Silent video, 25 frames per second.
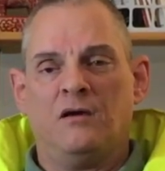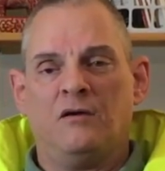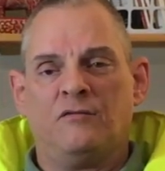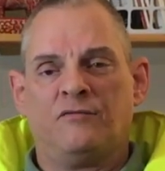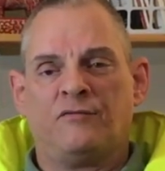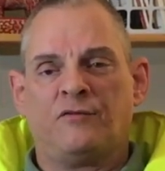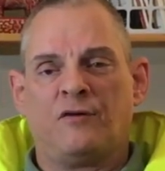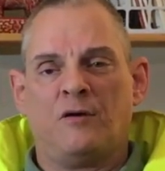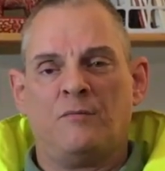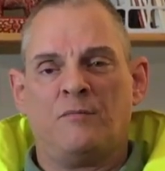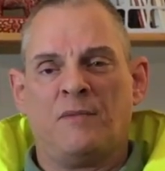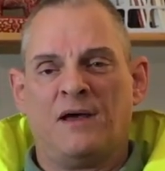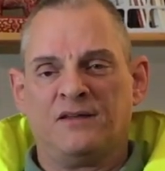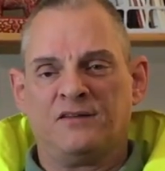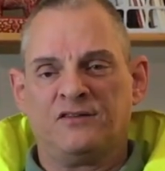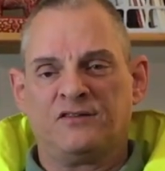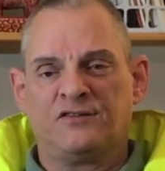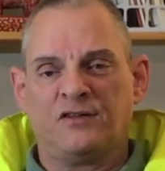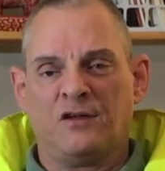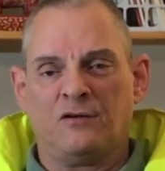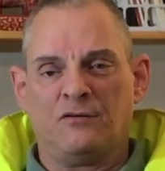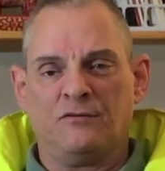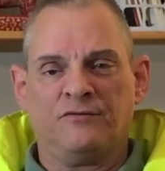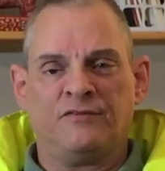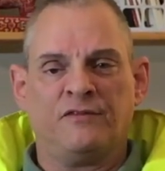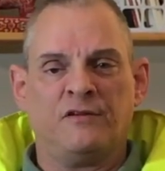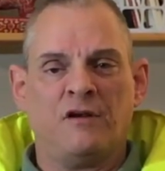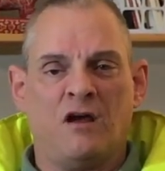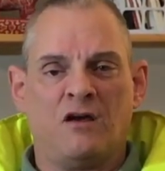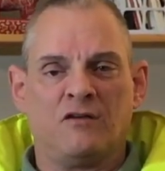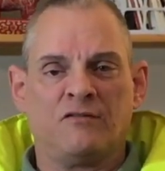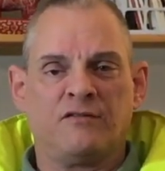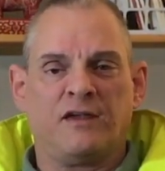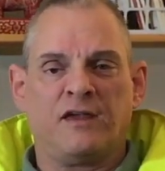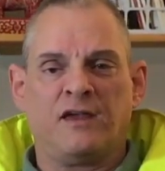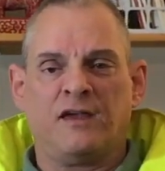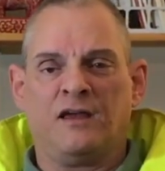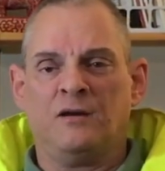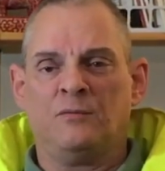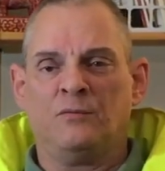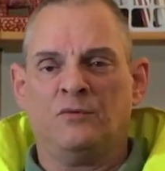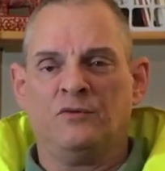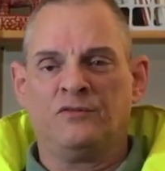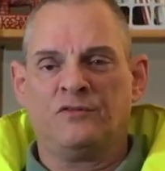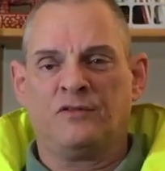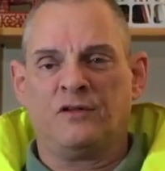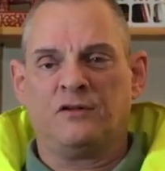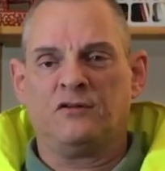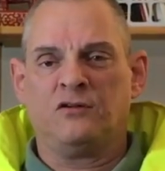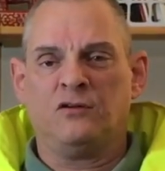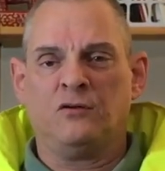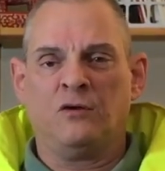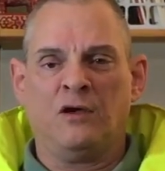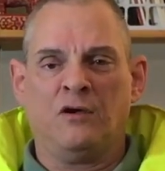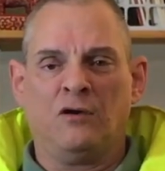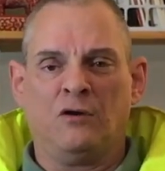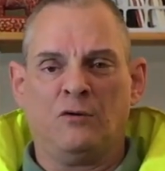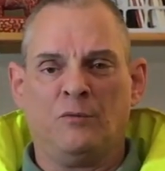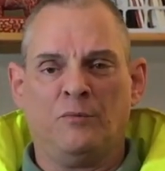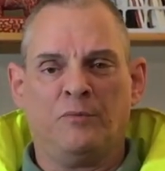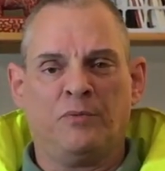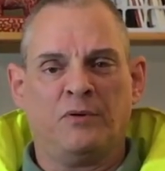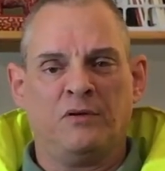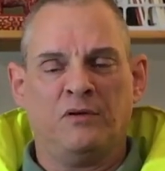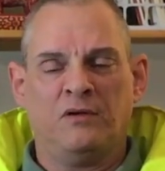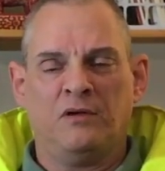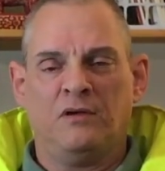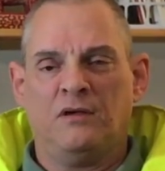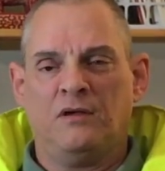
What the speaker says: from myself and all the animals that you help.